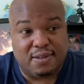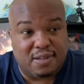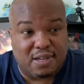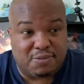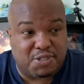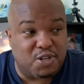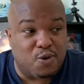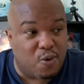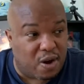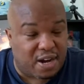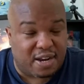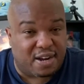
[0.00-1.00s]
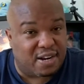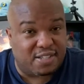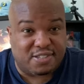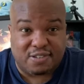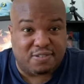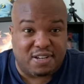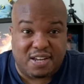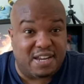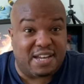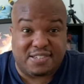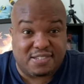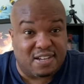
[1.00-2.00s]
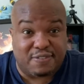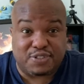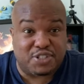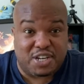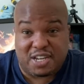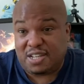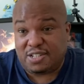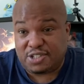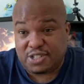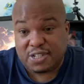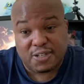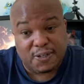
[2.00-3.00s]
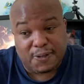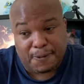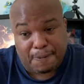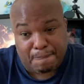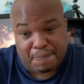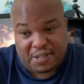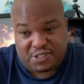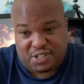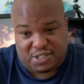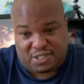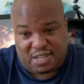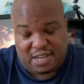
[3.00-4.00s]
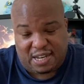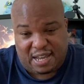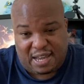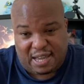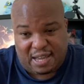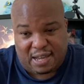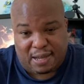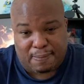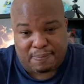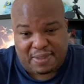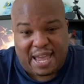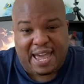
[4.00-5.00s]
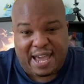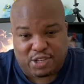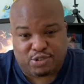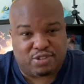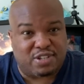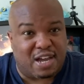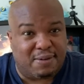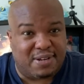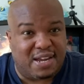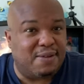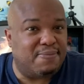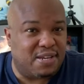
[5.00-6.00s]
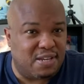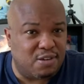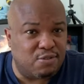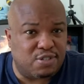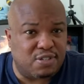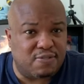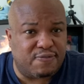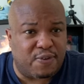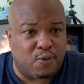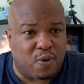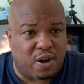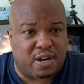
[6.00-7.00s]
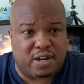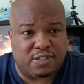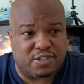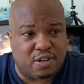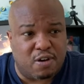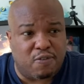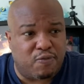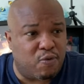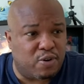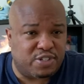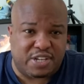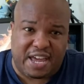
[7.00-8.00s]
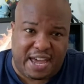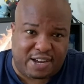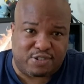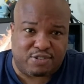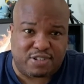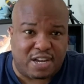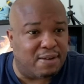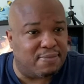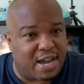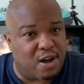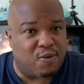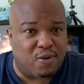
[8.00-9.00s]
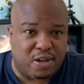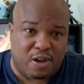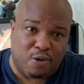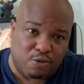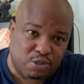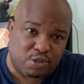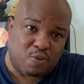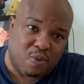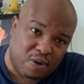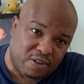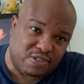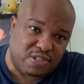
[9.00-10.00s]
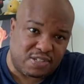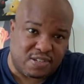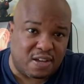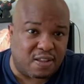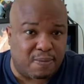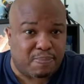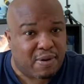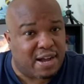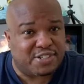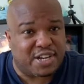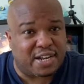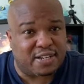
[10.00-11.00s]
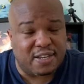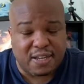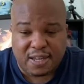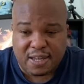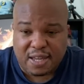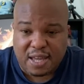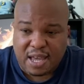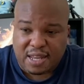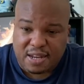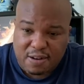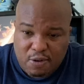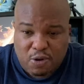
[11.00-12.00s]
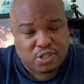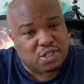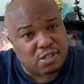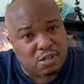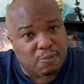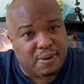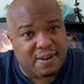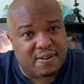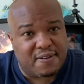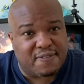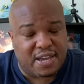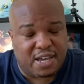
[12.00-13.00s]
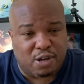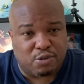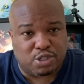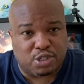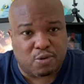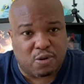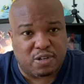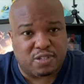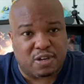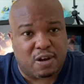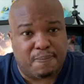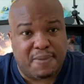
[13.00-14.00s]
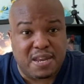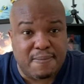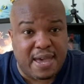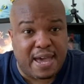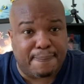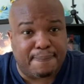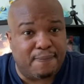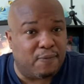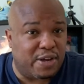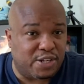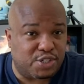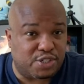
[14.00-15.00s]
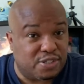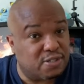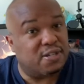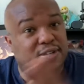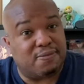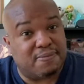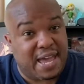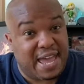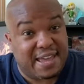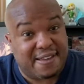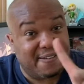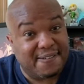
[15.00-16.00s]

I'm still working on it, so none of that stuff's changed. It's just that that extra time that I've been using for working on Skullforge, that extra time now goes towards this other project. And then, of course, a little bit of it goes towards our mini-map, which, you know, hey,